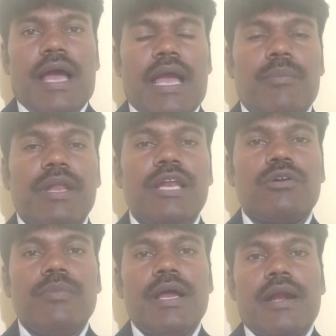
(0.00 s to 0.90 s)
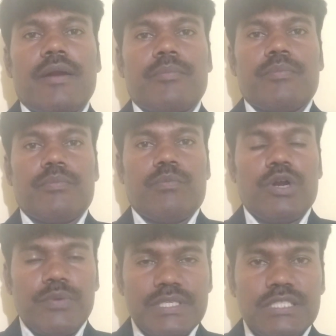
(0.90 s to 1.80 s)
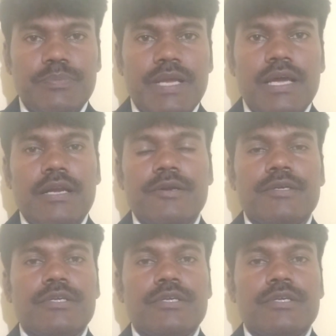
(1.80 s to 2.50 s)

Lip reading: I am Anil Kumar, motivational speaker.